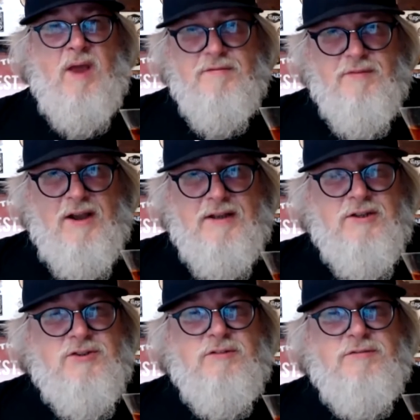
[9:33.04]
I find
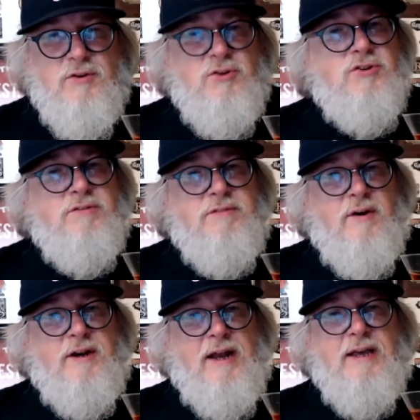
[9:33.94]
this infusion
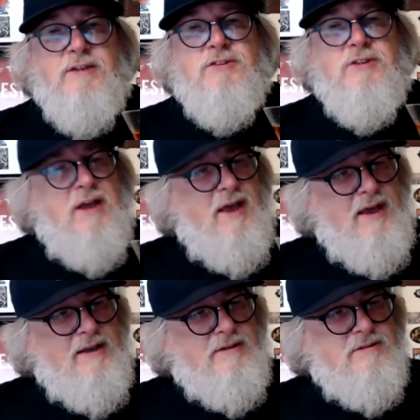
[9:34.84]
very nice,
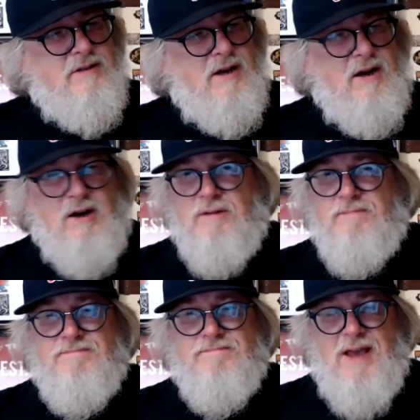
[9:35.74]
and
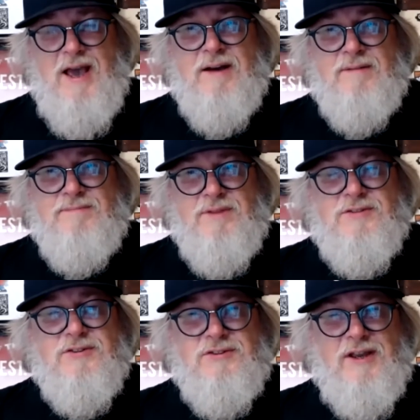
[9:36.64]

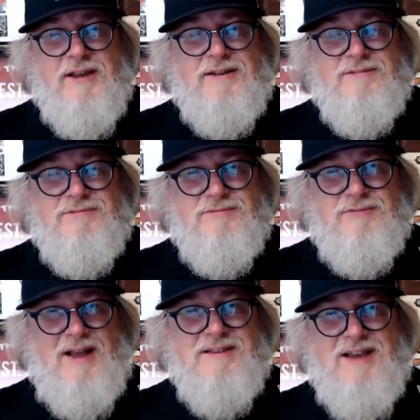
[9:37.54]
this is a
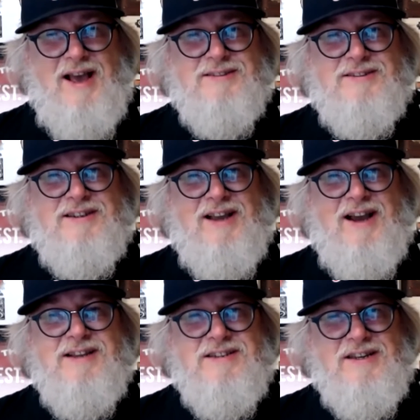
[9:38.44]
fantastic
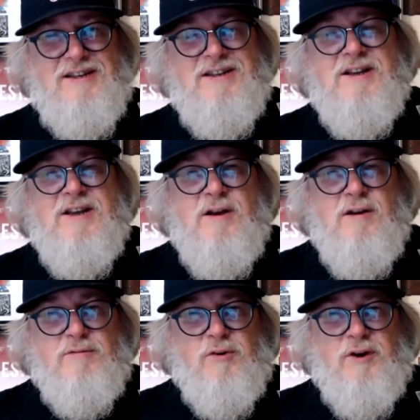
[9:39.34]
idea
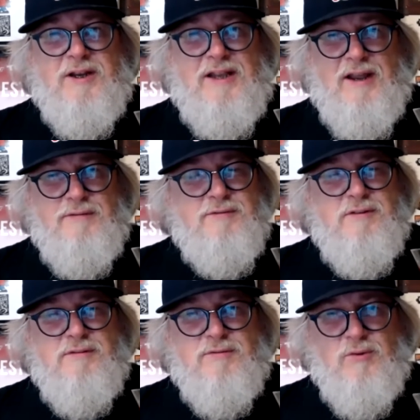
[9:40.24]
for a
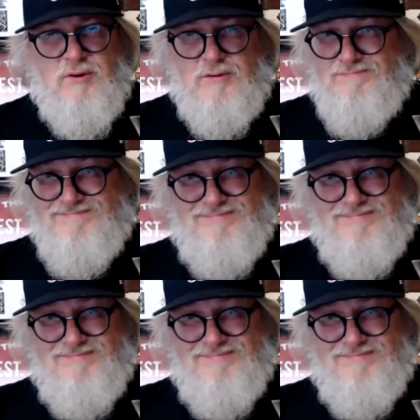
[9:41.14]
gift for